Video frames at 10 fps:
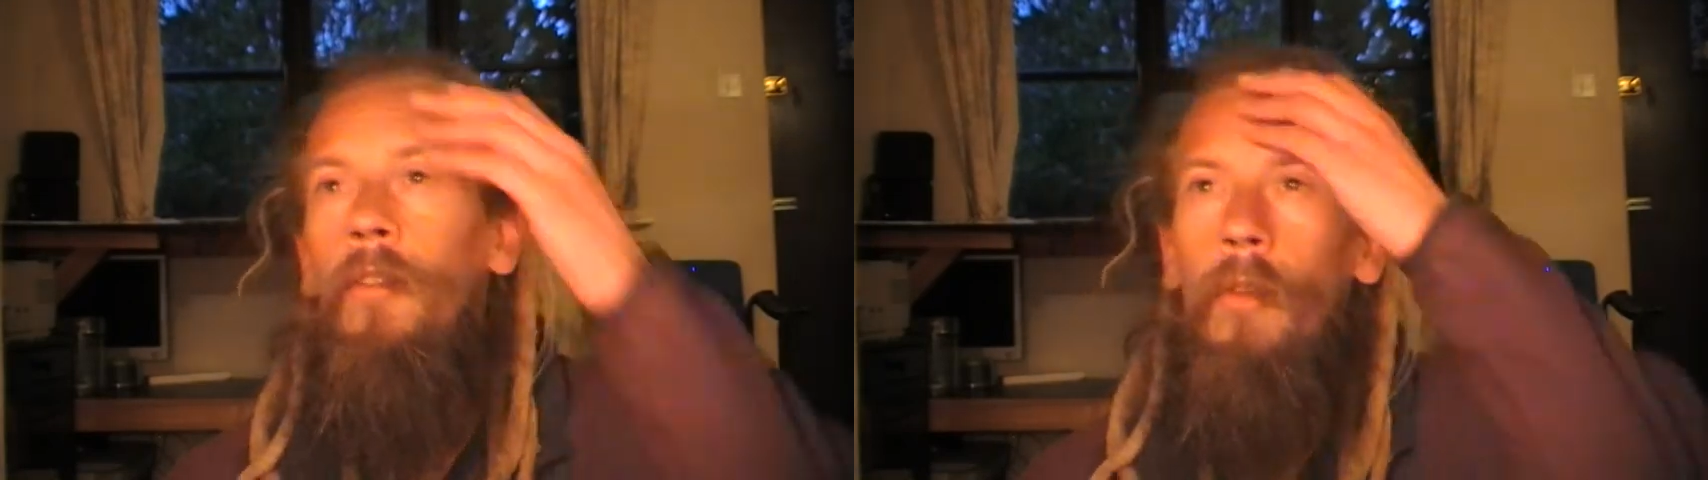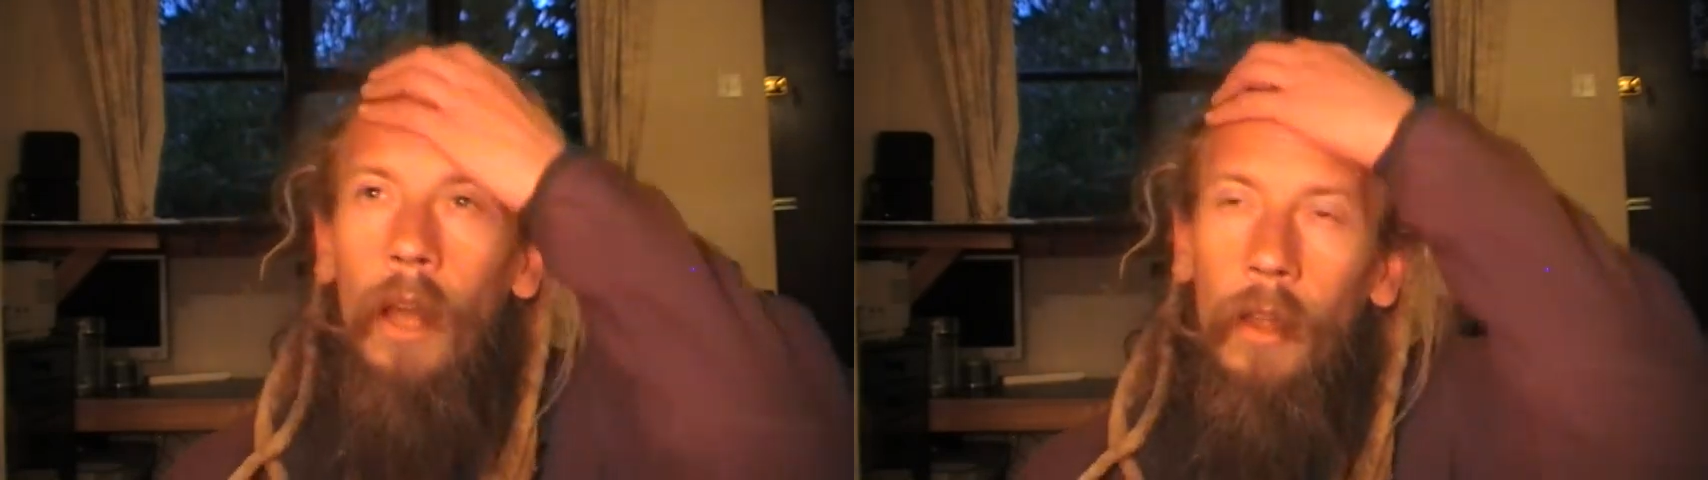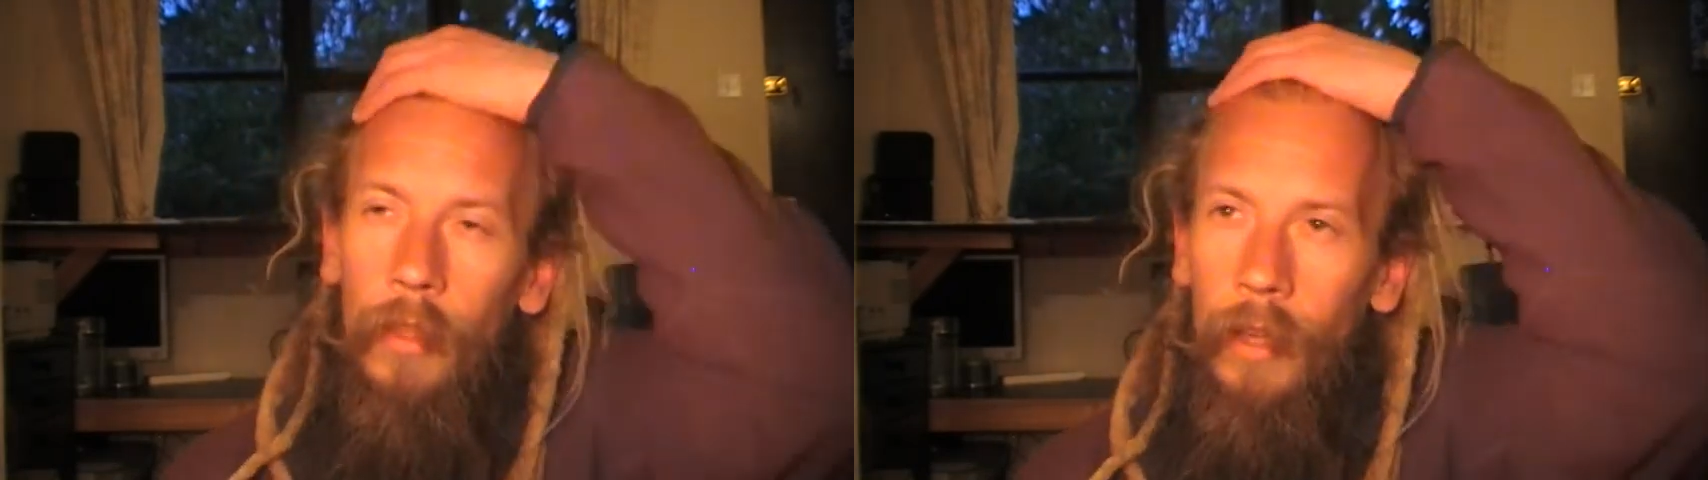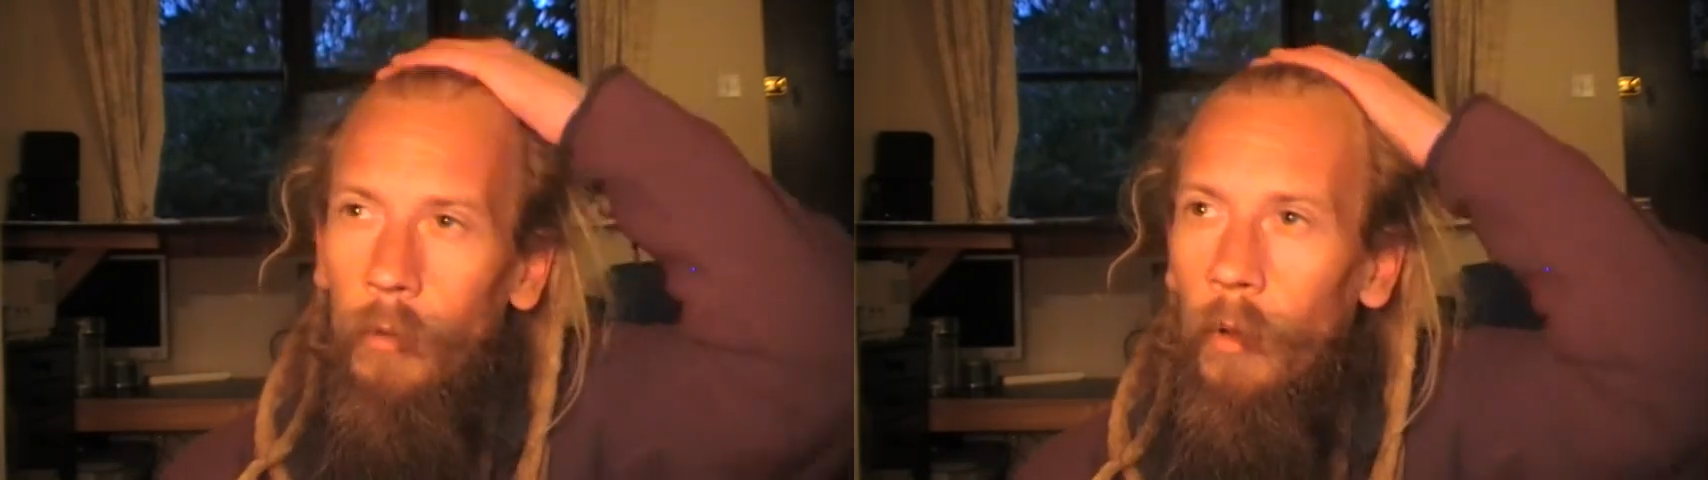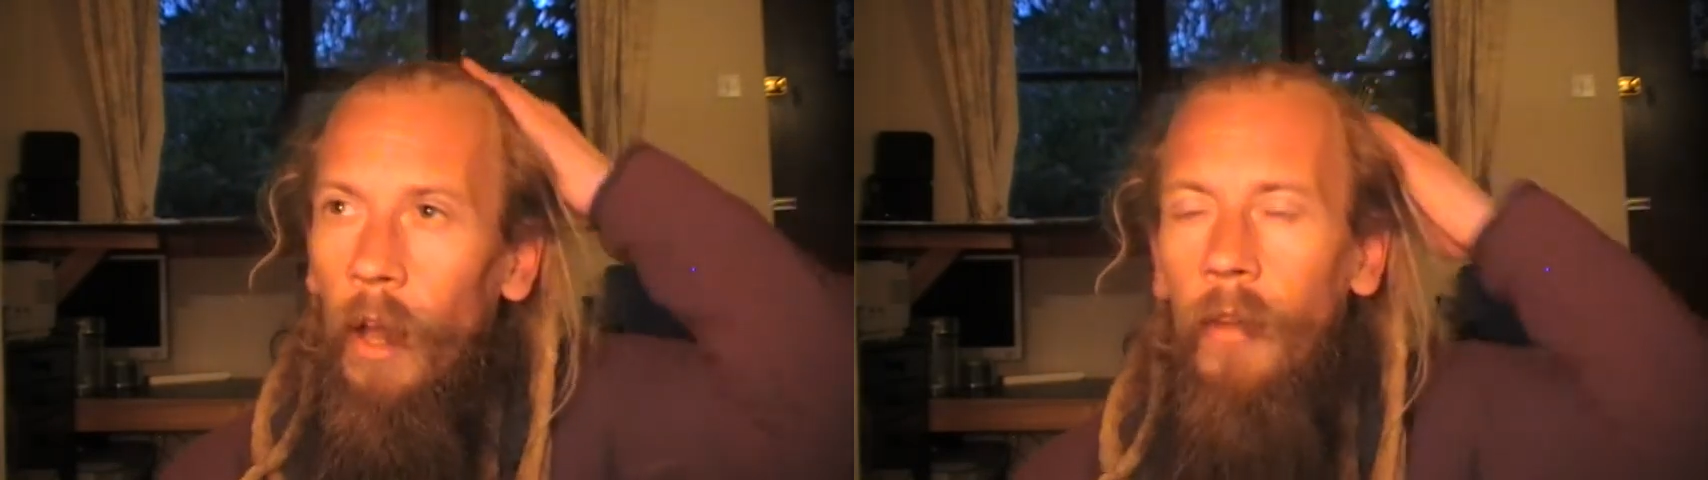to it and I
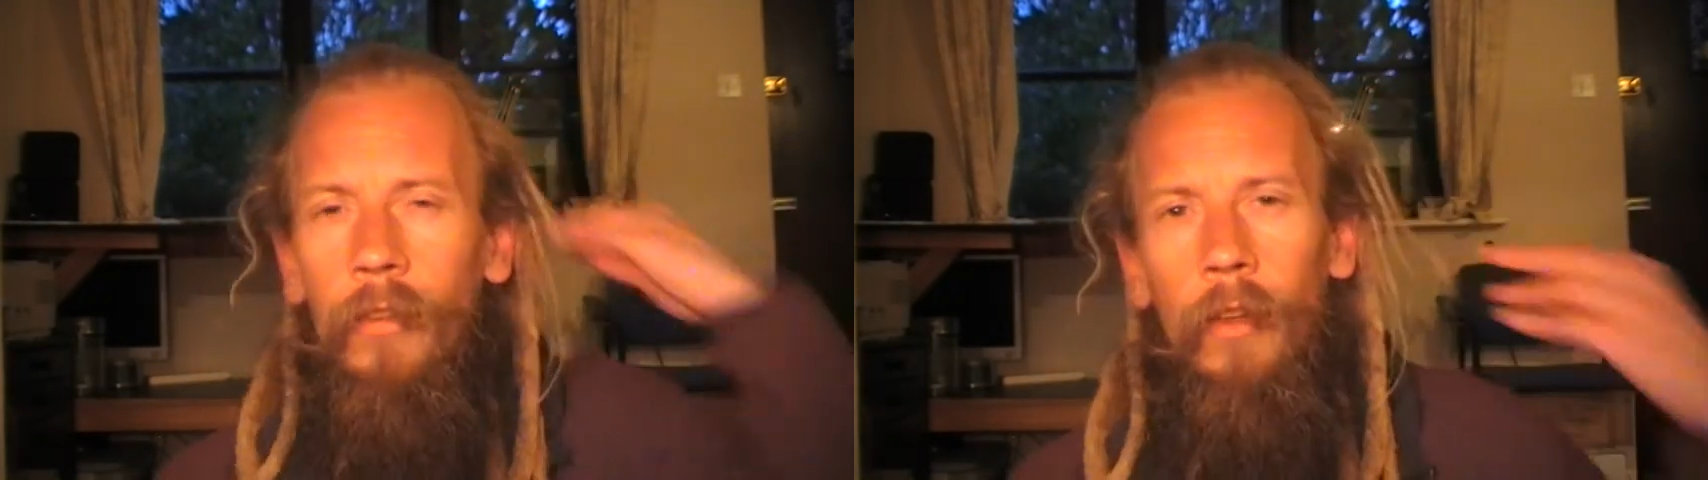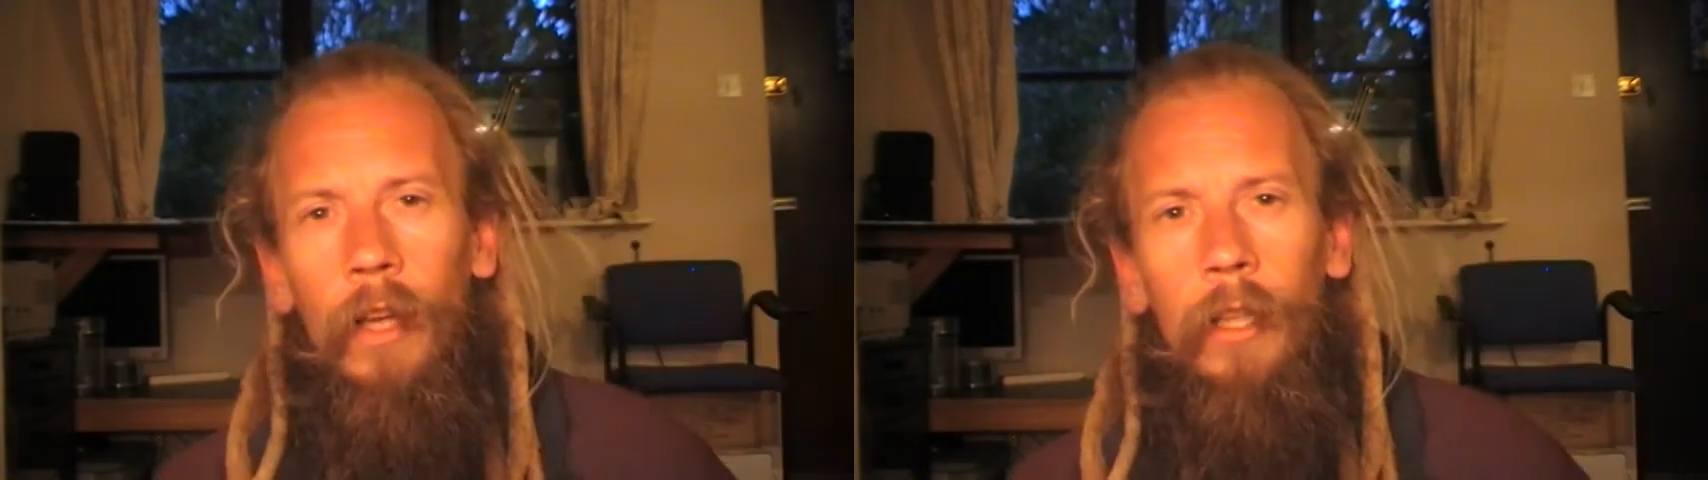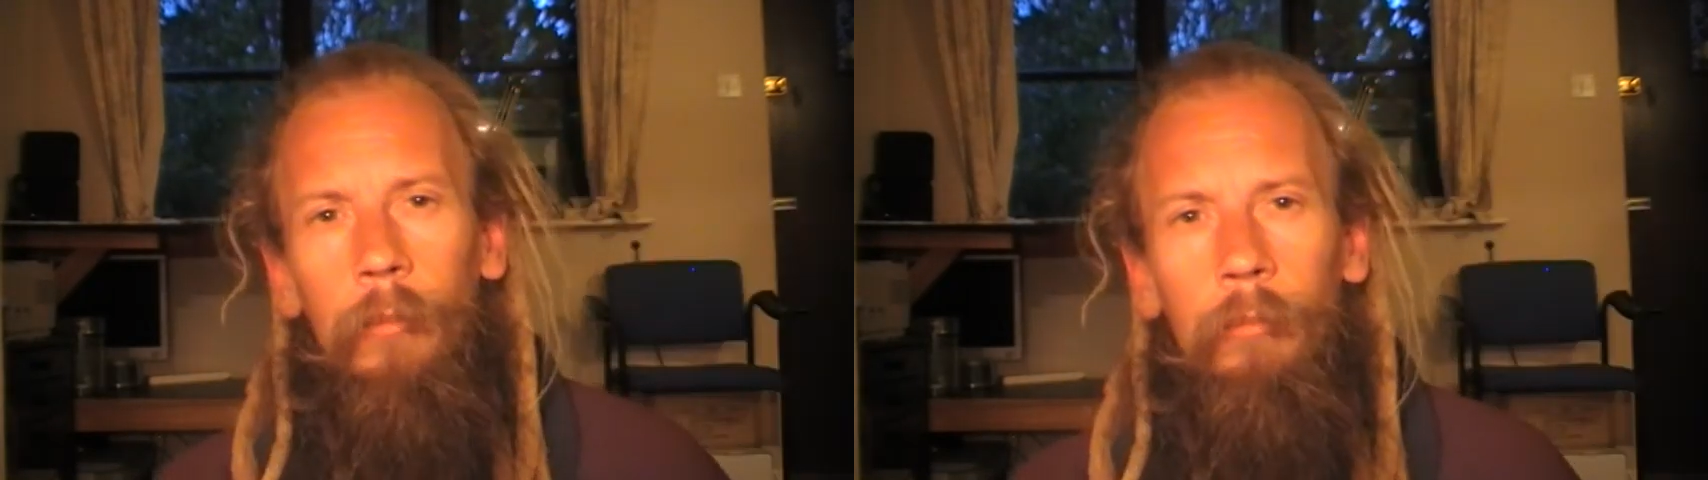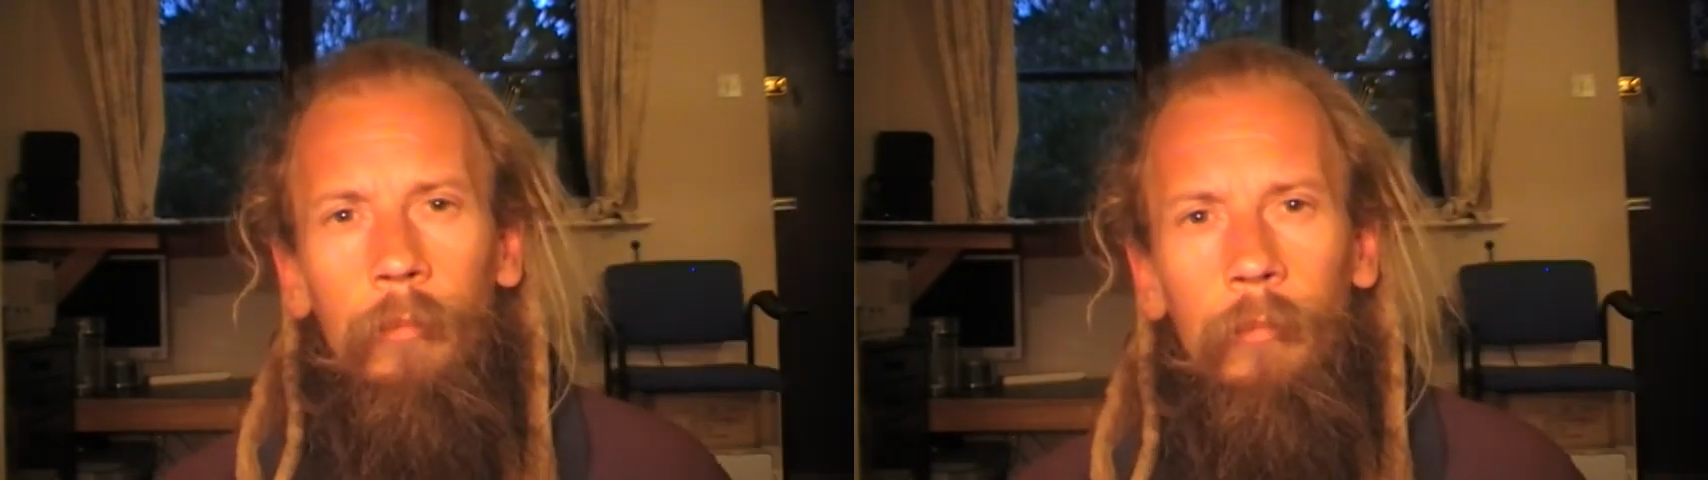think, well, I've certainly